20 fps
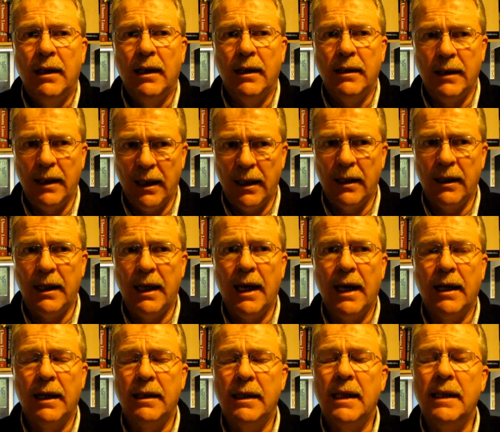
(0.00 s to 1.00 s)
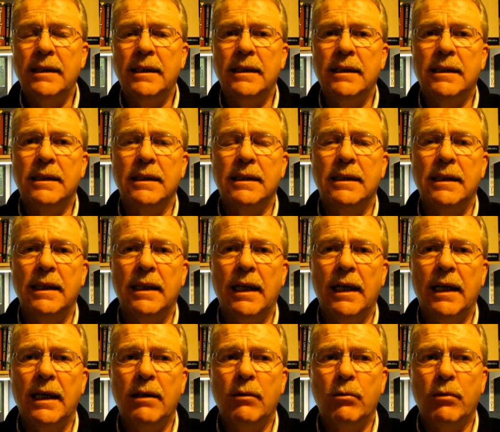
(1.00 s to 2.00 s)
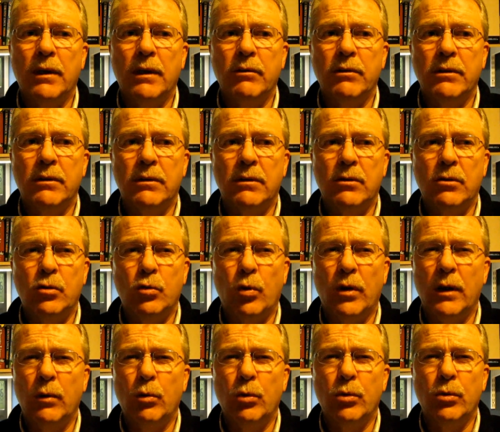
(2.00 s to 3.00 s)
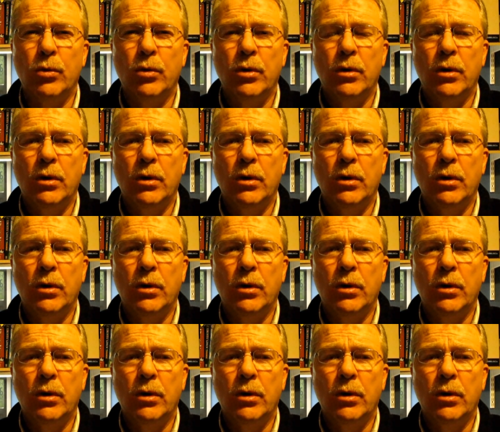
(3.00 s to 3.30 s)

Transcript: And then again in 1969 when I was 21,